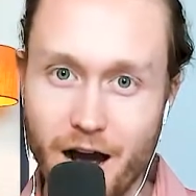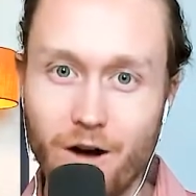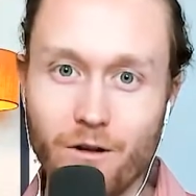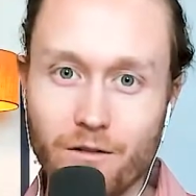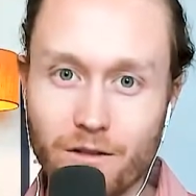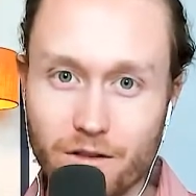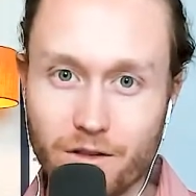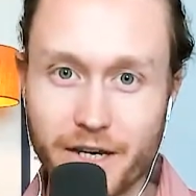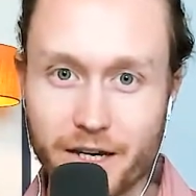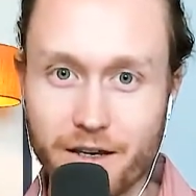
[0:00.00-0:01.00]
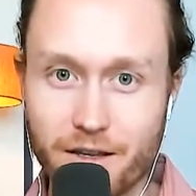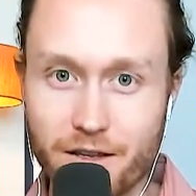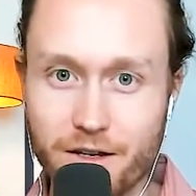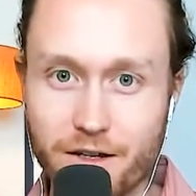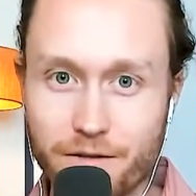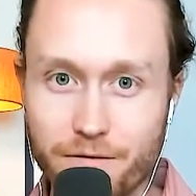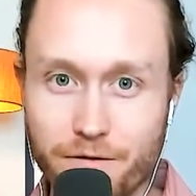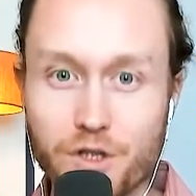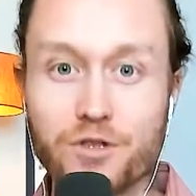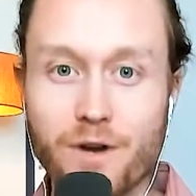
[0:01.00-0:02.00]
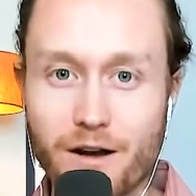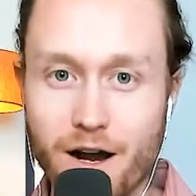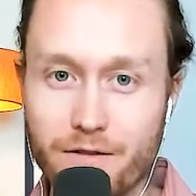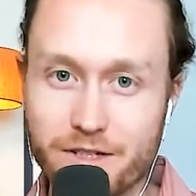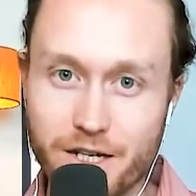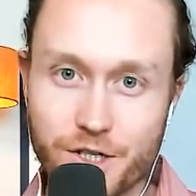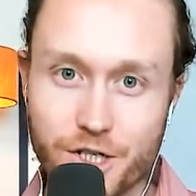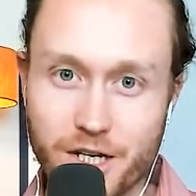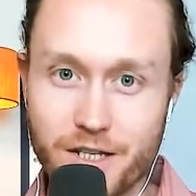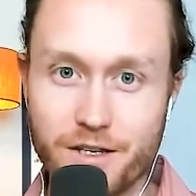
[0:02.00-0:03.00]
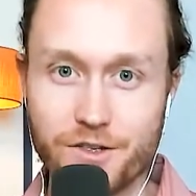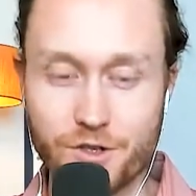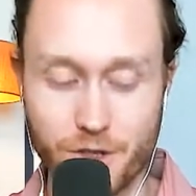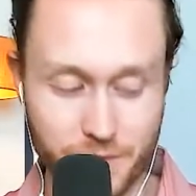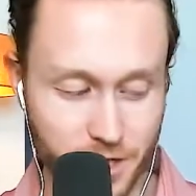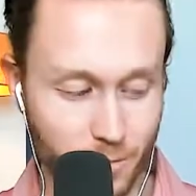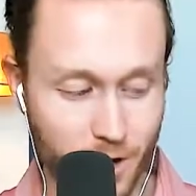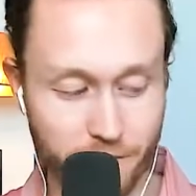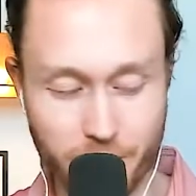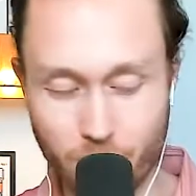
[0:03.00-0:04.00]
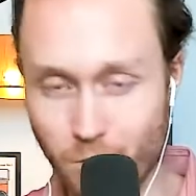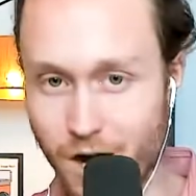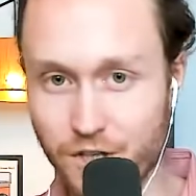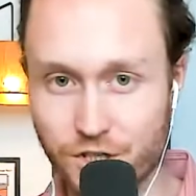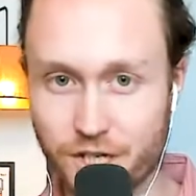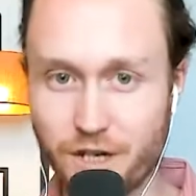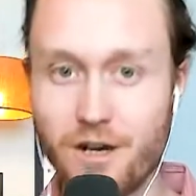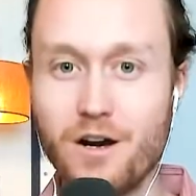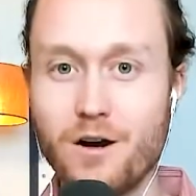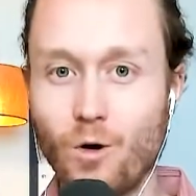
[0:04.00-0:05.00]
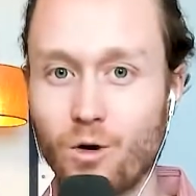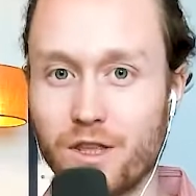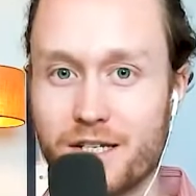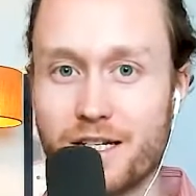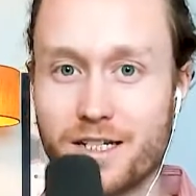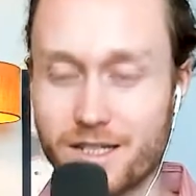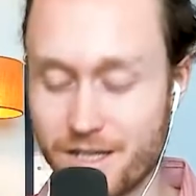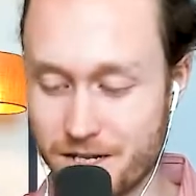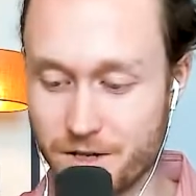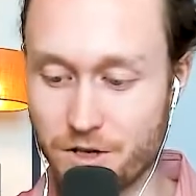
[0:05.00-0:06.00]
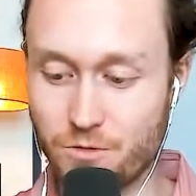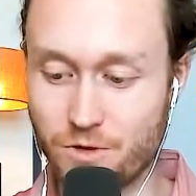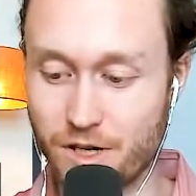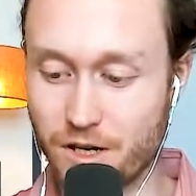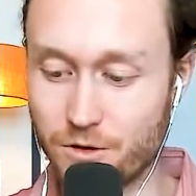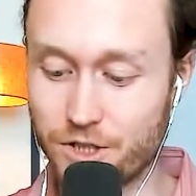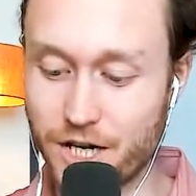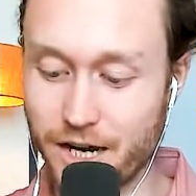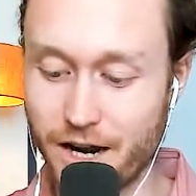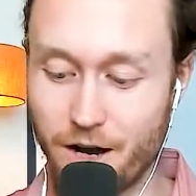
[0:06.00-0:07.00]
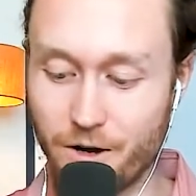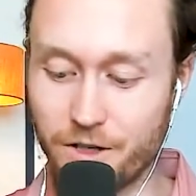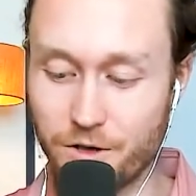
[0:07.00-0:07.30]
I'll link the first round conversation in the description wherever you're watching or listening to this so you can go check it out.